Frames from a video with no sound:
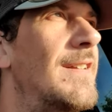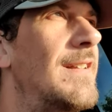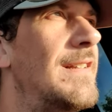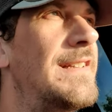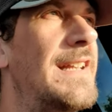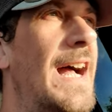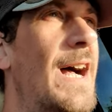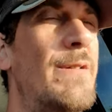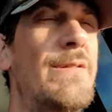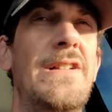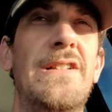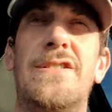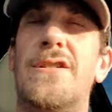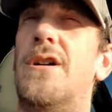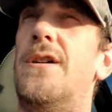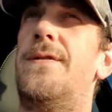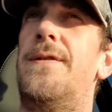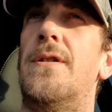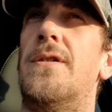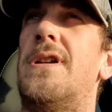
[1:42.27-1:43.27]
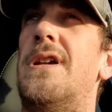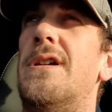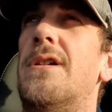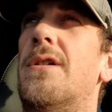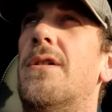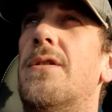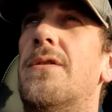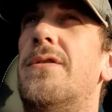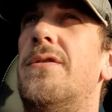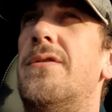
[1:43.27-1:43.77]
sounding so fucking
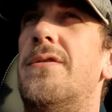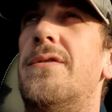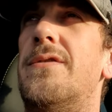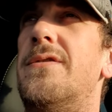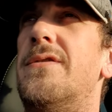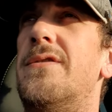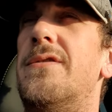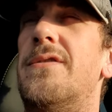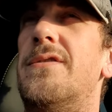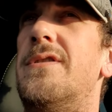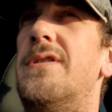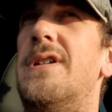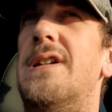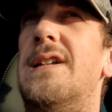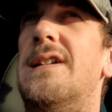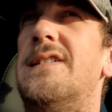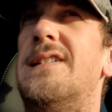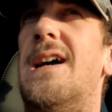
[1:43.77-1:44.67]
good it's